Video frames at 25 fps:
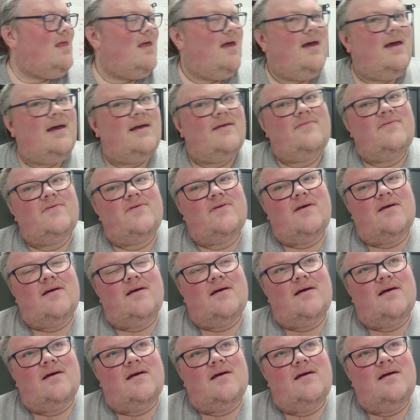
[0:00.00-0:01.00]
and
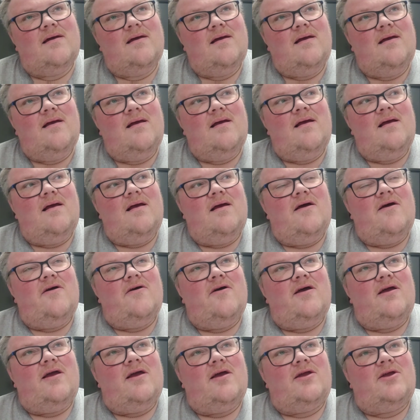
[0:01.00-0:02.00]

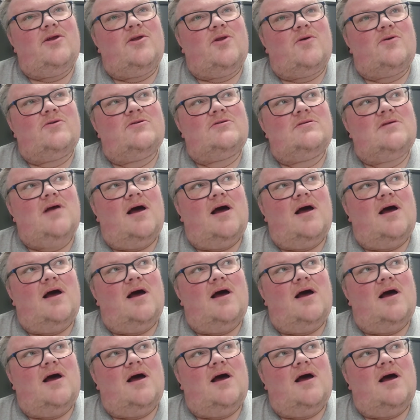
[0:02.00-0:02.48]
you know,